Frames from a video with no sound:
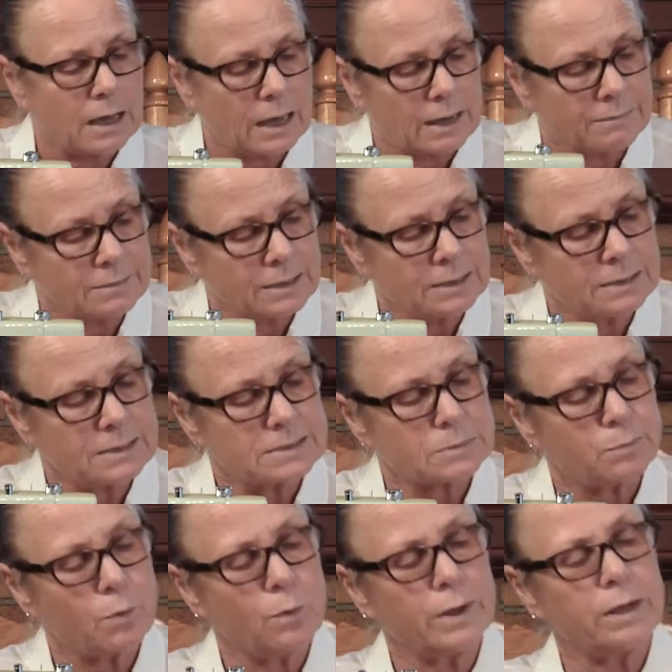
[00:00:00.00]
And then this
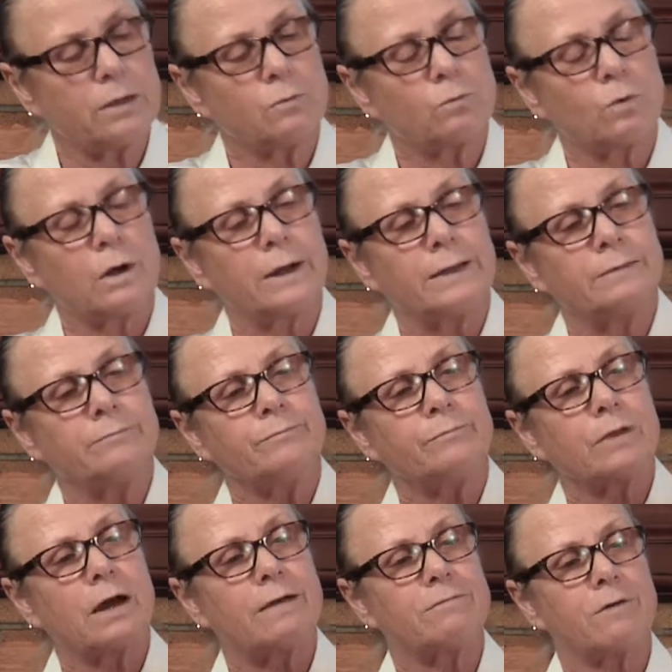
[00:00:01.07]
pointed one,
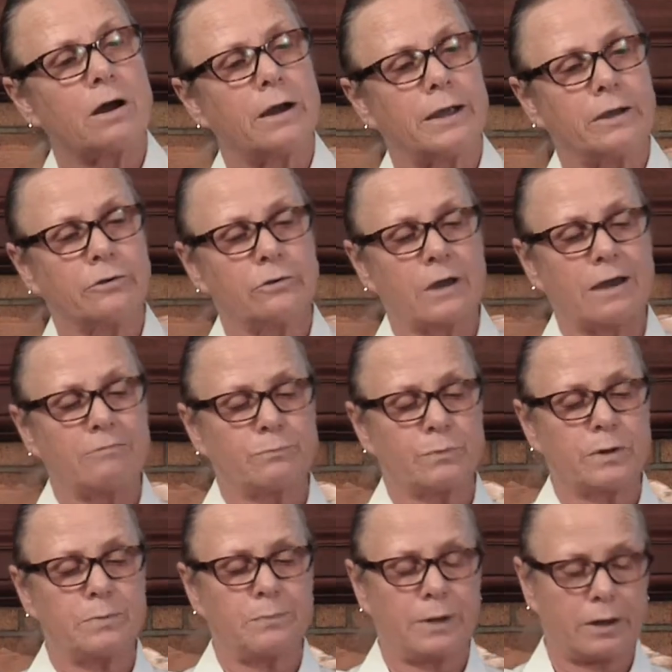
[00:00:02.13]
I've ironed, I've
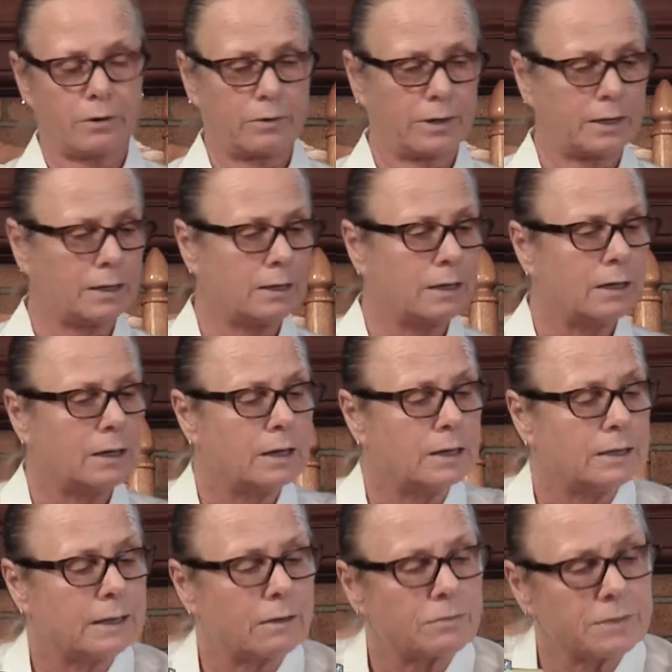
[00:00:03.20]
prepared it.
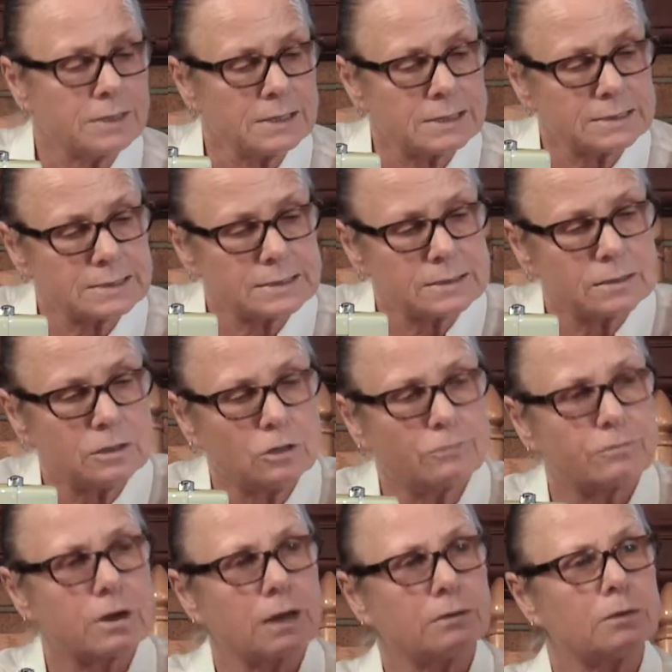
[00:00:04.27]
Now this,
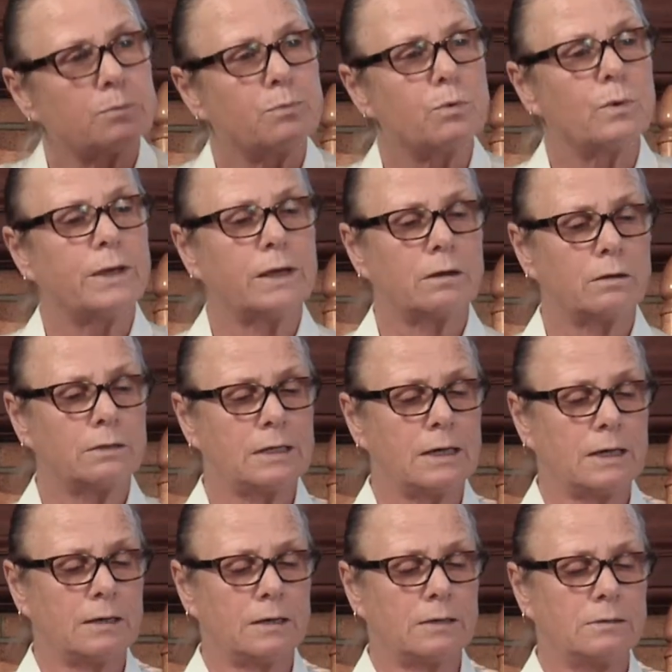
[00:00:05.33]
you've got the point on the
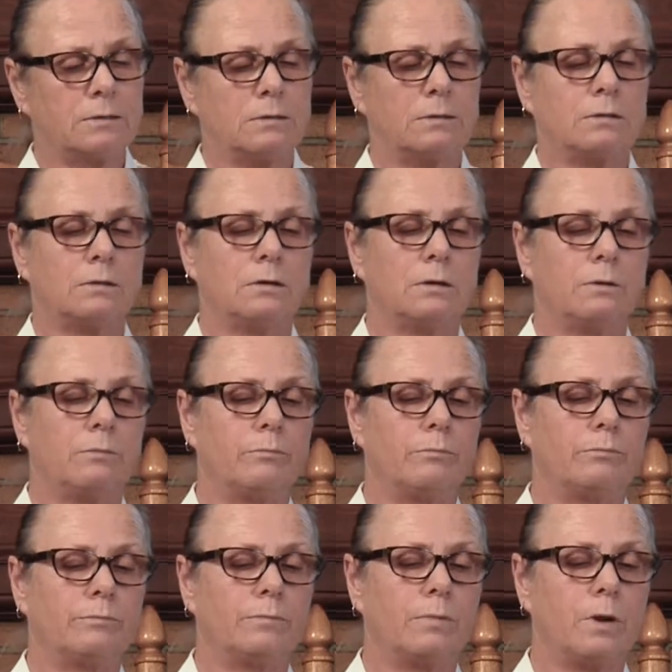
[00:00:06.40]
end,
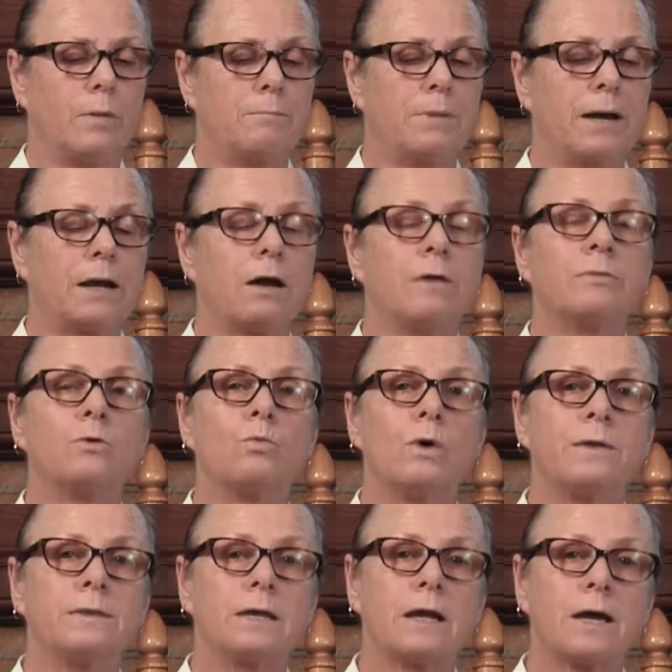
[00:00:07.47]
but on the
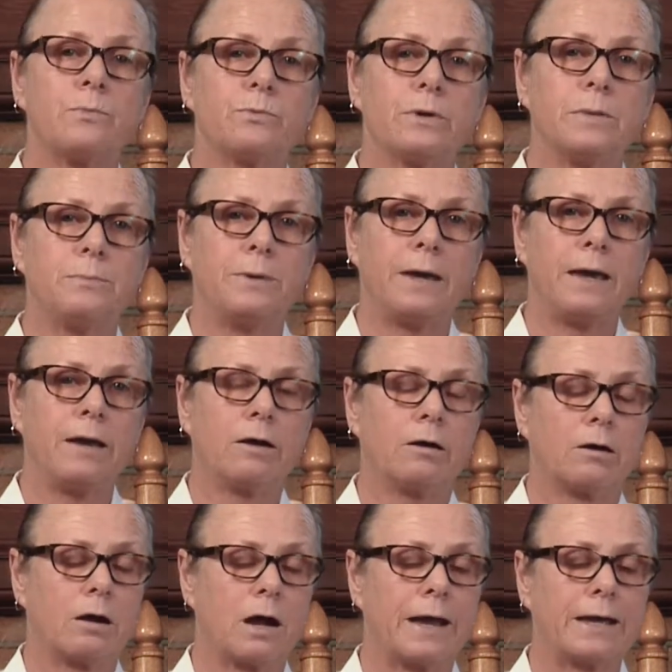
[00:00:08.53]
one that I
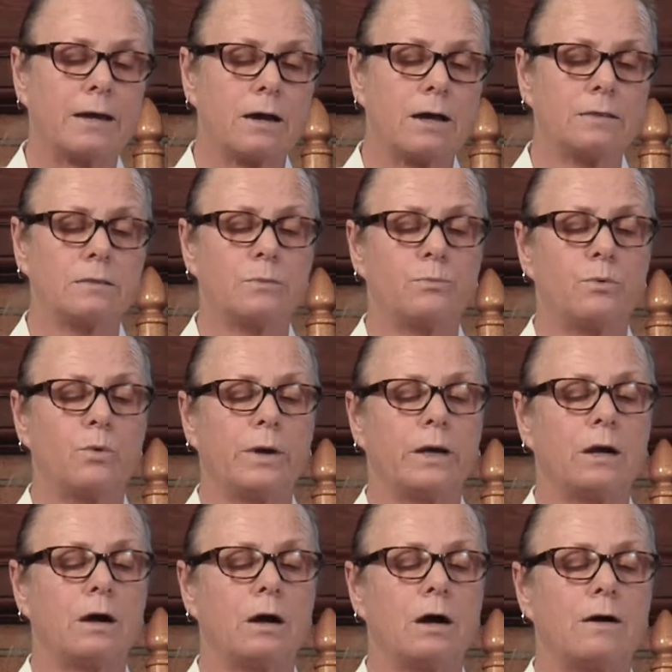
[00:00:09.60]
prepare, I cut the point
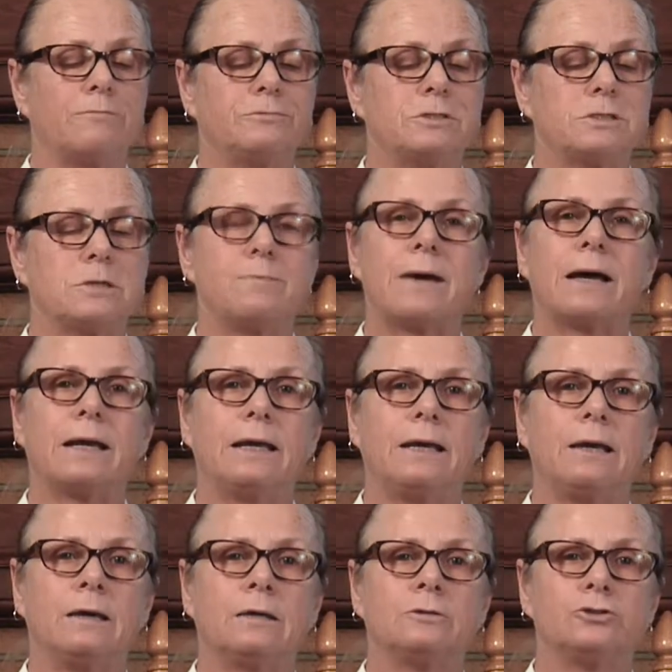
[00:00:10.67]
off, just about 1
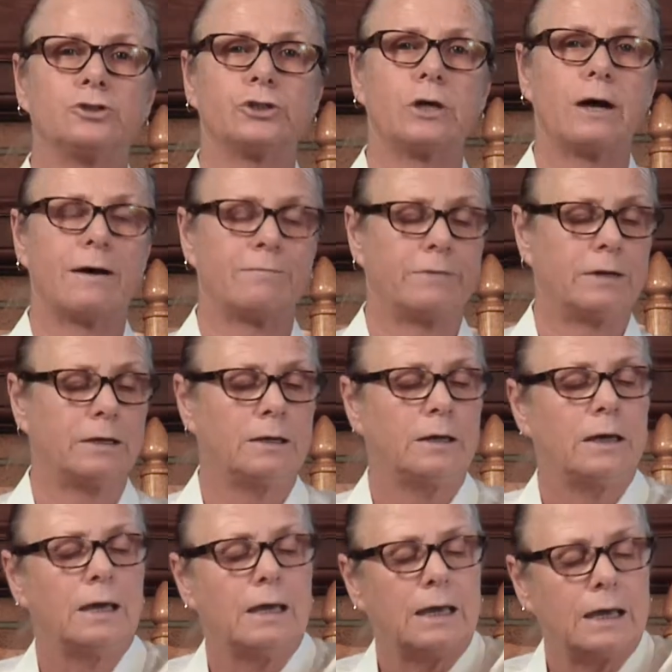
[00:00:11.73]
inch of it.
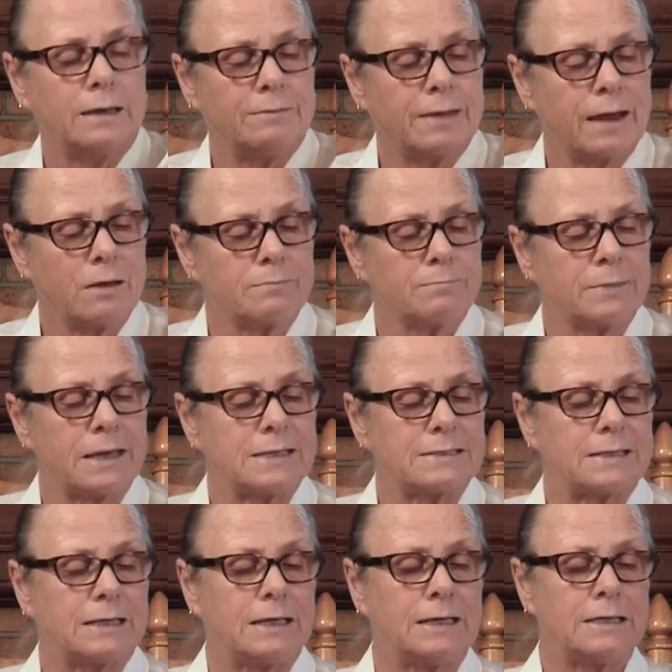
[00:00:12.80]
And that makes
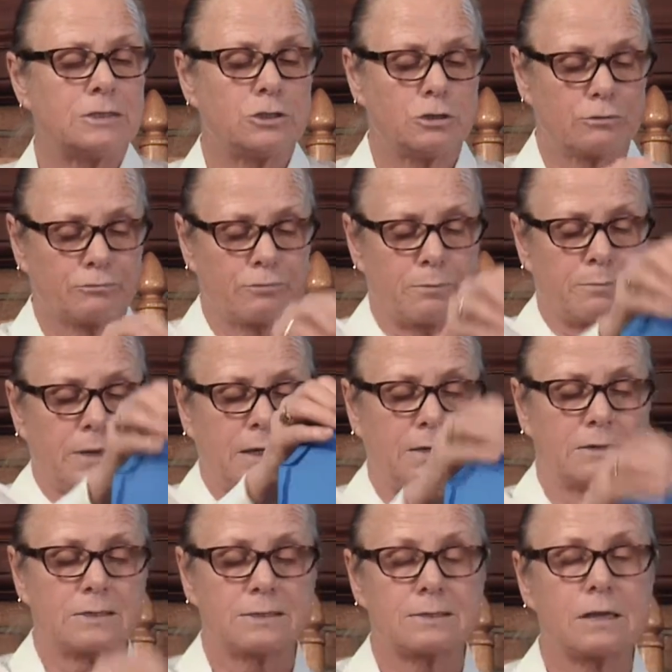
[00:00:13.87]
it easier for me
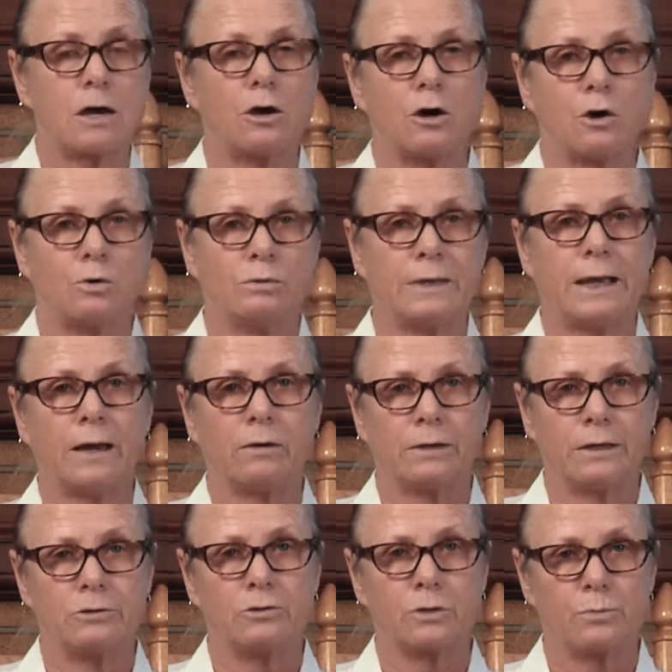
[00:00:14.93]
to sew down
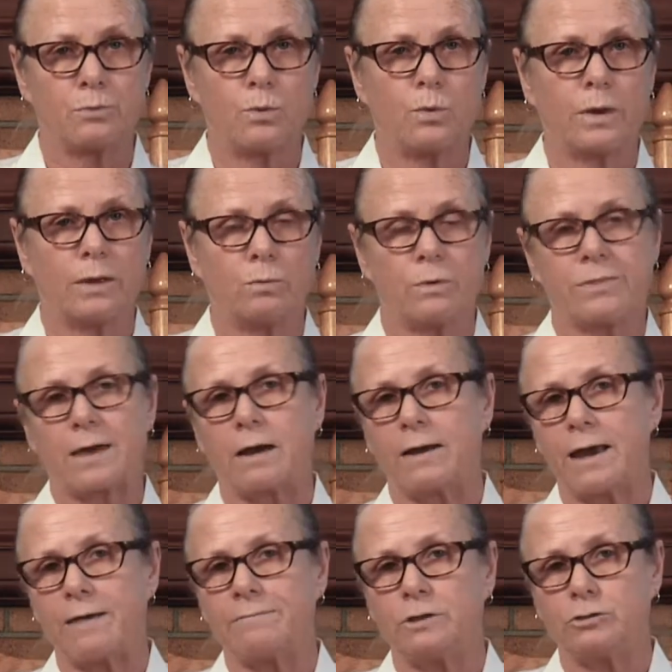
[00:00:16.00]
into the point without
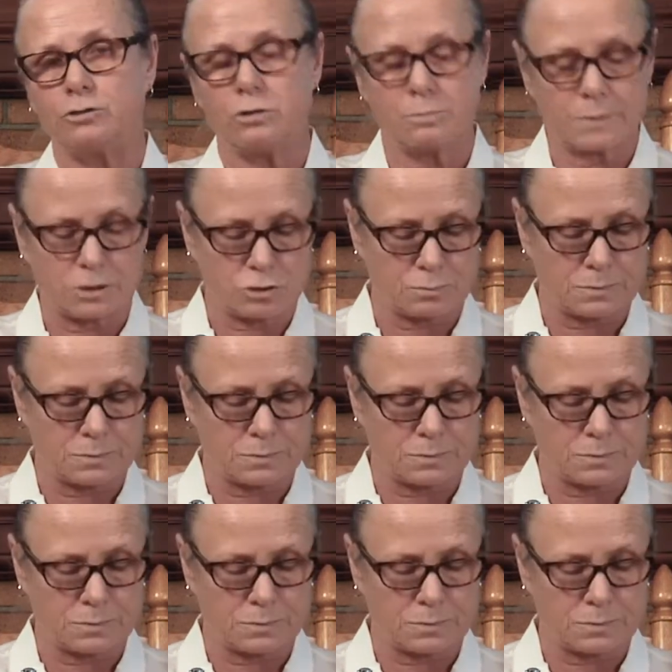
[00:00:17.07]
having too much